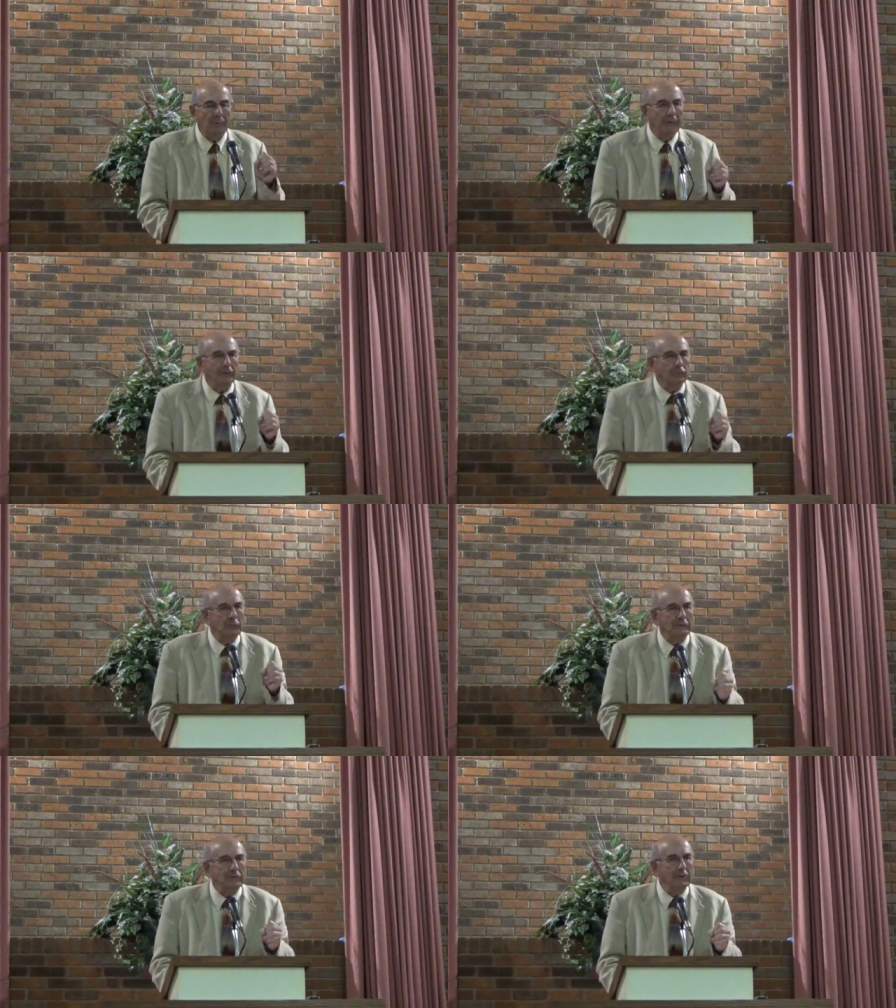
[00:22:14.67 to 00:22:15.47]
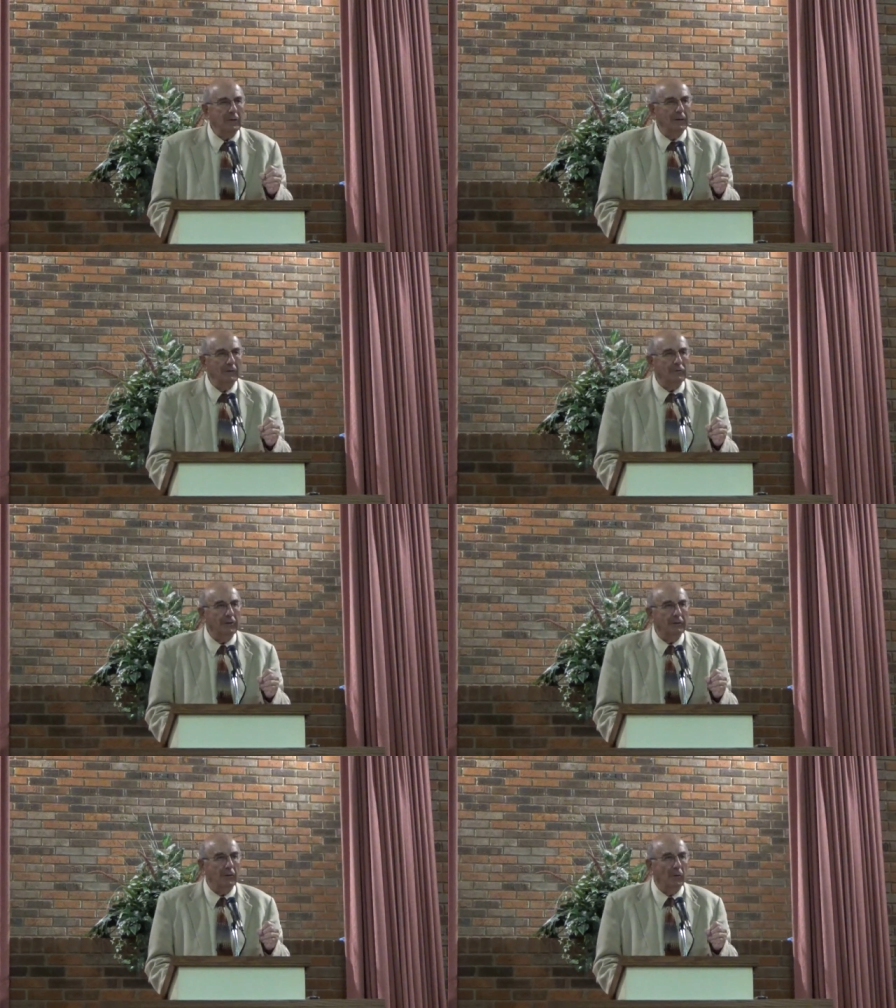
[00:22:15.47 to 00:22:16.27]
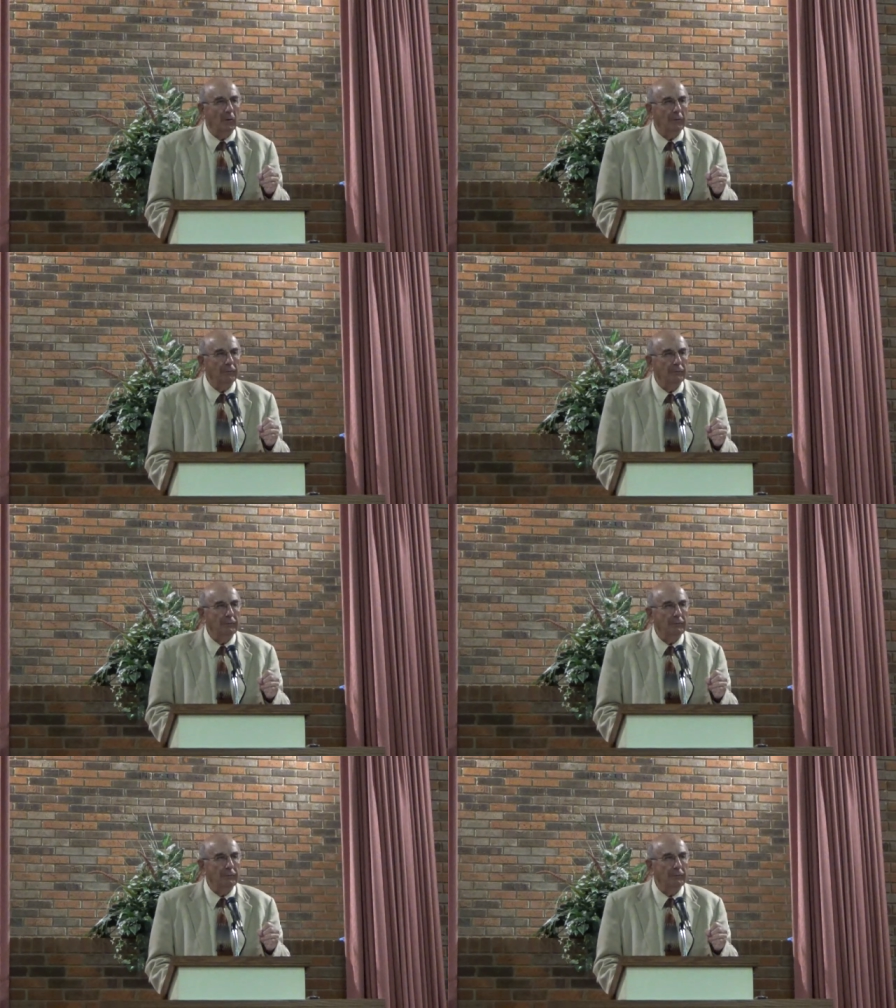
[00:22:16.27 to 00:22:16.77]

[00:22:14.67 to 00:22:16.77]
let us reason together, said the Lord.